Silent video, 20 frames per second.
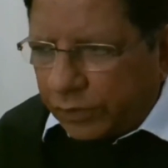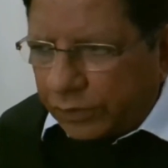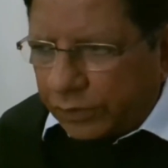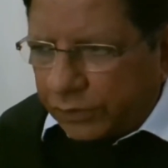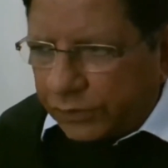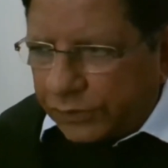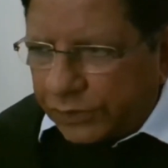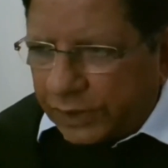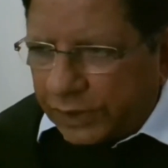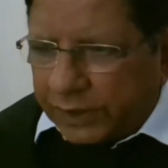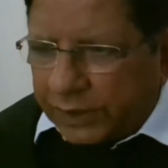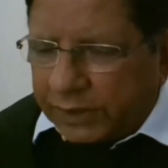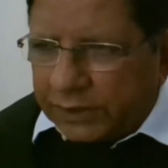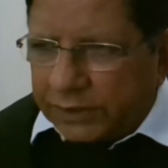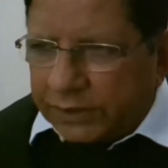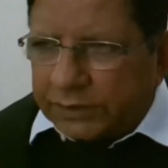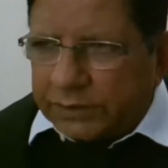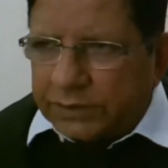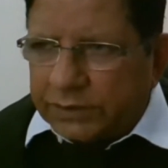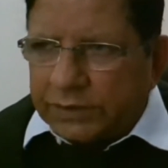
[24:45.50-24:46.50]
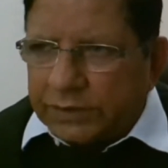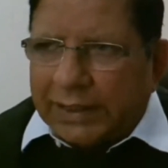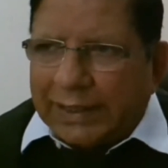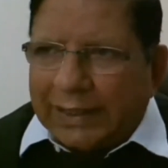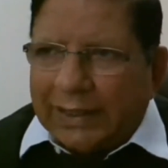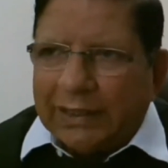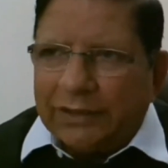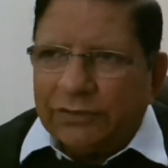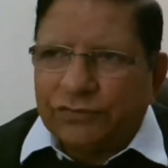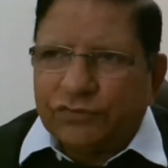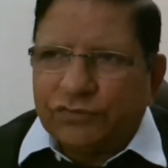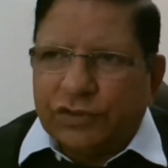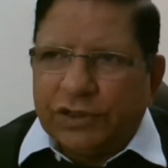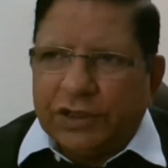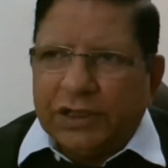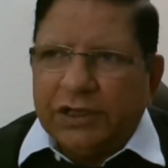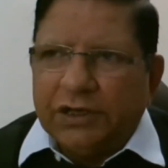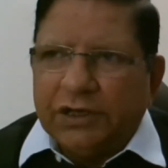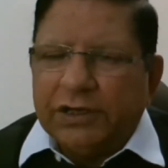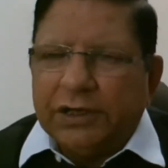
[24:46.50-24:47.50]
Yeah, I have
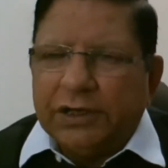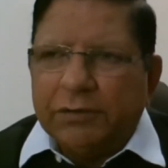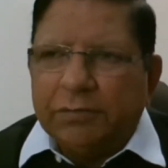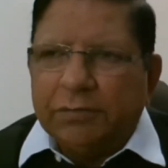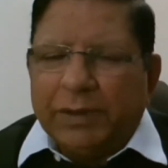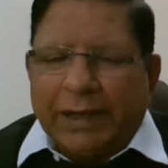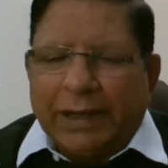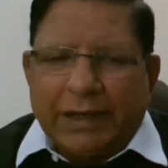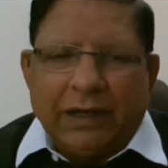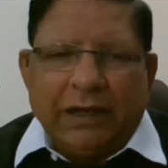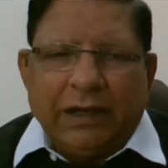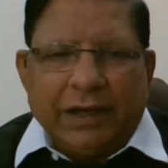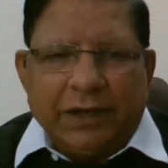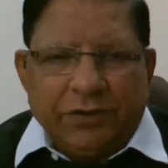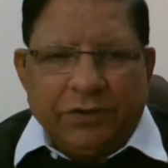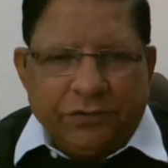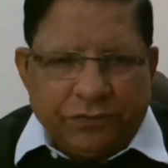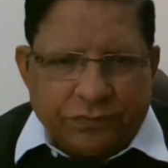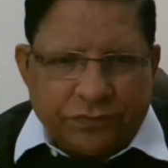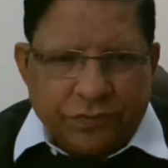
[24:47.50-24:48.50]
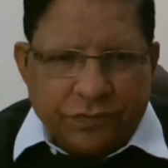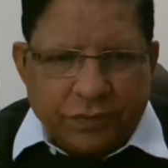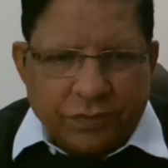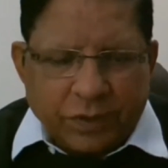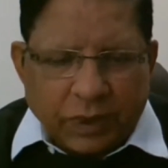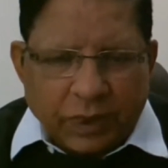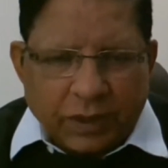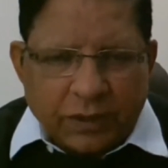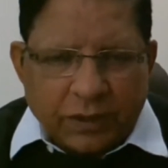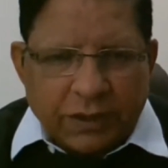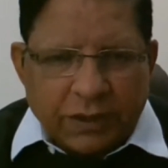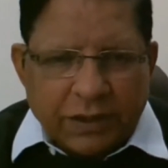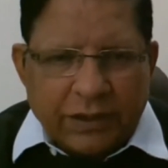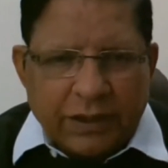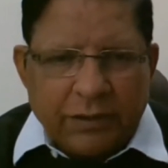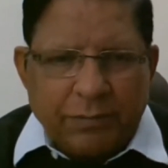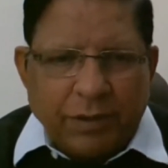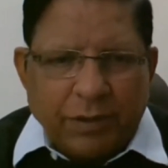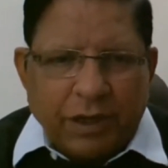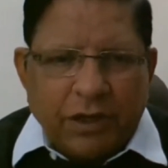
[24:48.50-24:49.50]
seen in my life, in
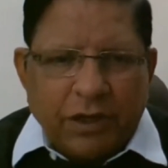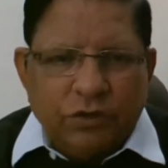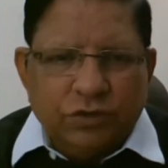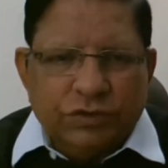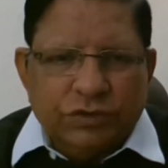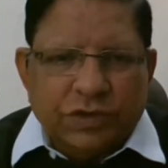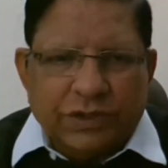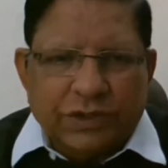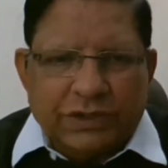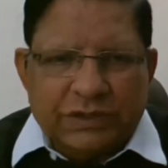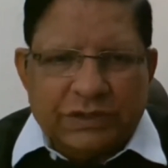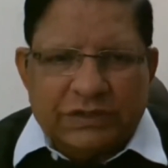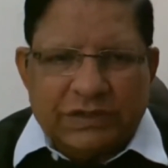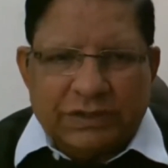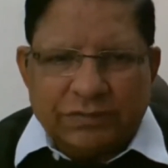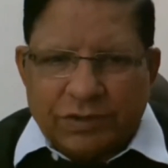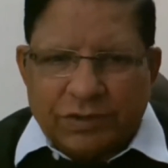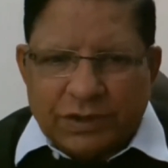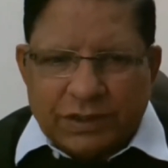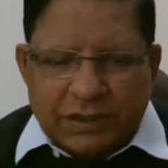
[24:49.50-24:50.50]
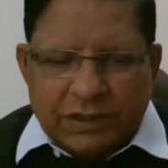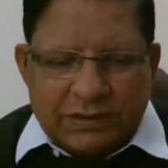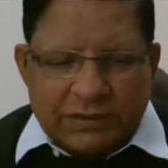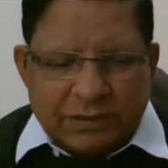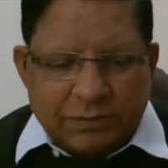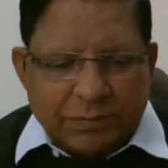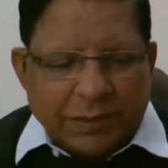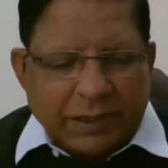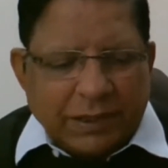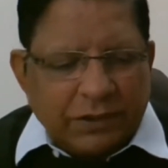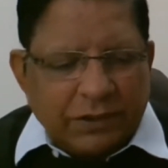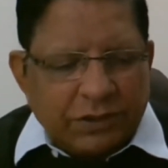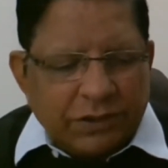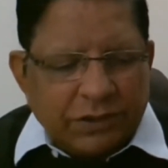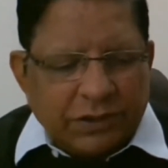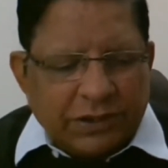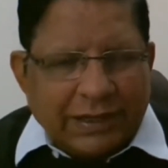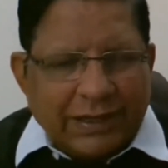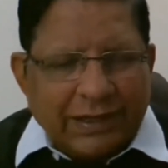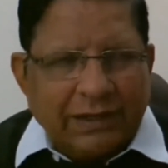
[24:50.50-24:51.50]
about 37 years of banking
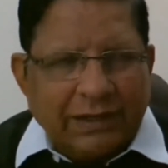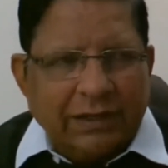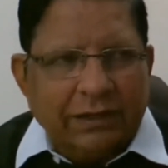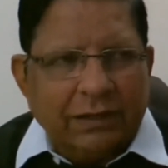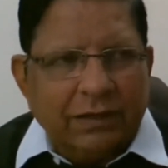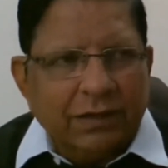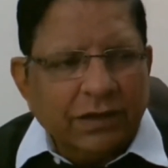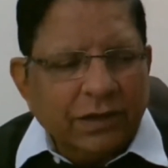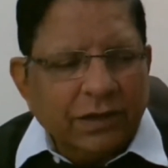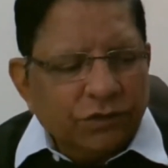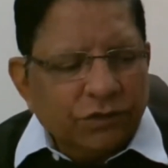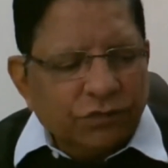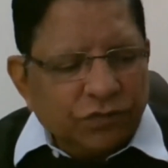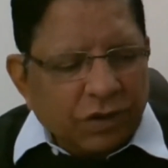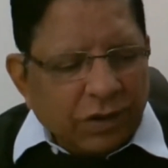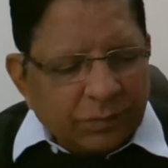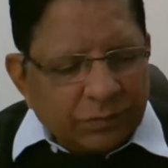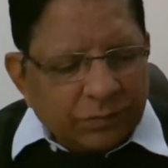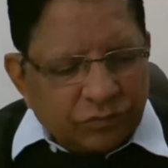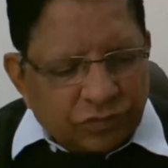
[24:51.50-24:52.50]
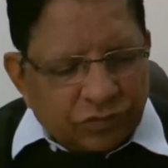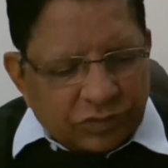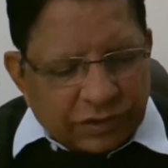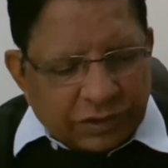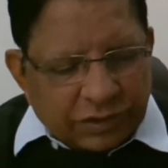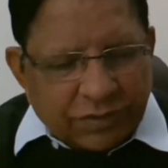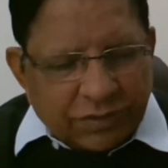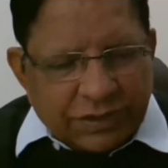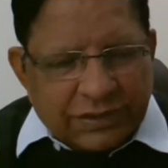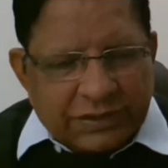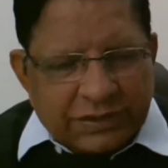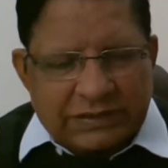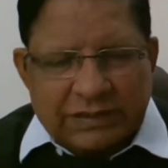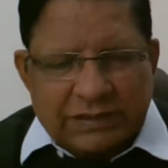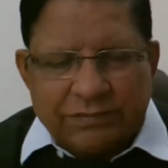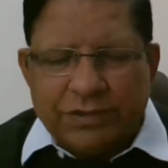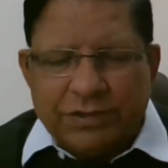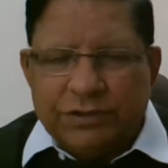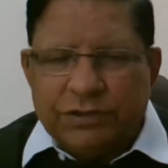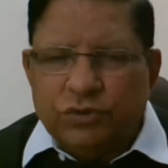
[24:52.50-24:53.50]
career, from
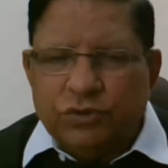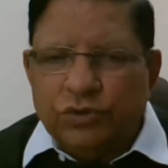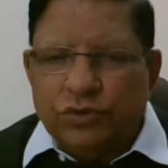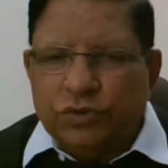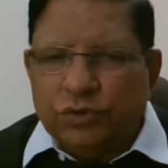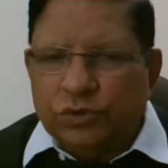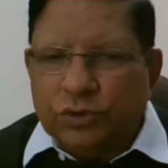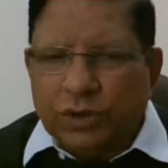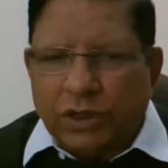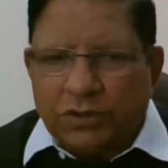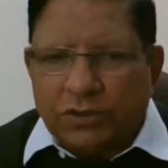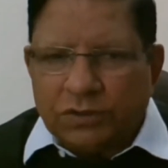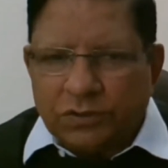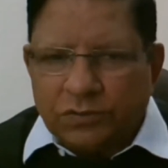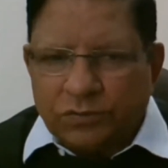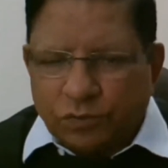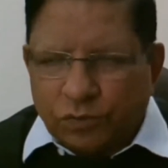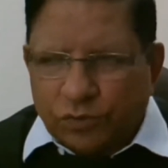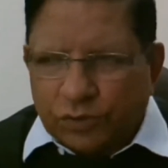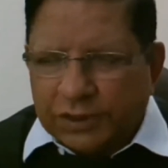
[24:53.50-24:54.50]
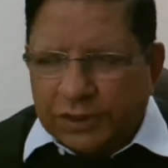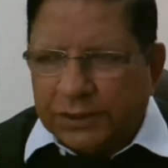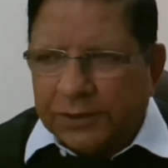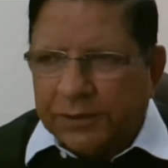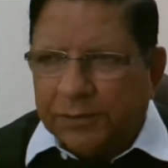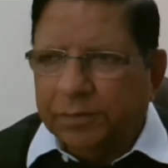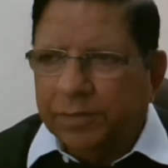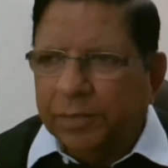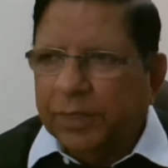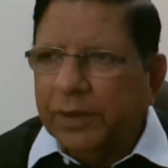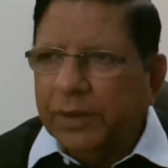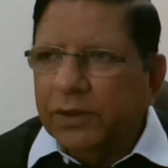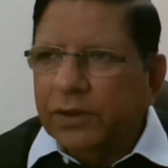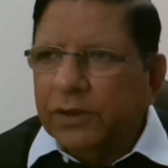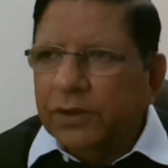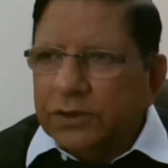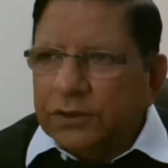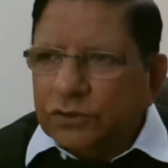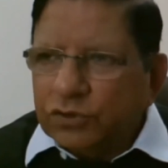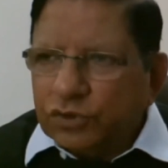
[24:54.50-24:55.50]
77 to 2014,
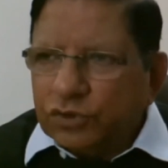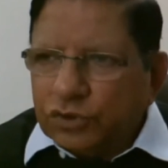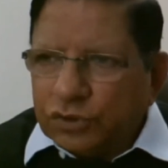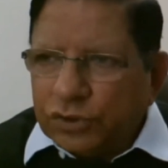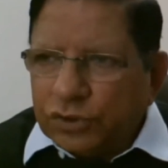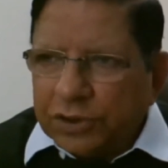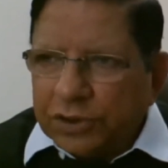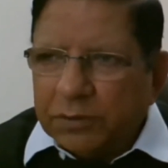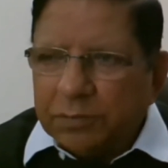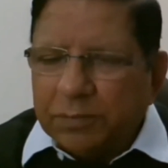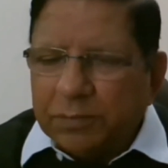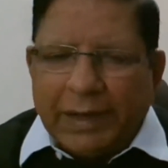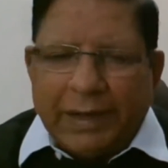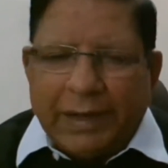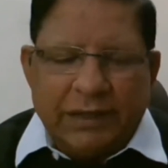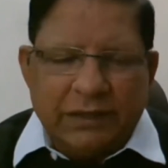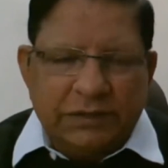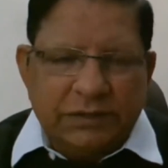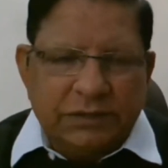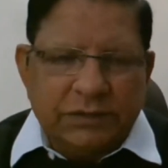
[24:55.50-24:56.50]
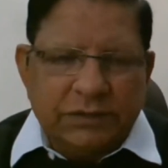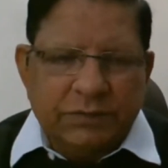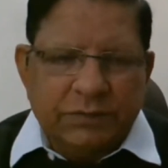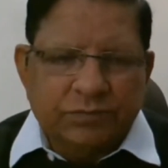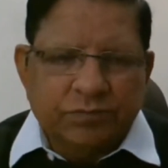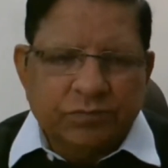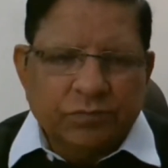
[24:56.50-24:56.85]
three banks,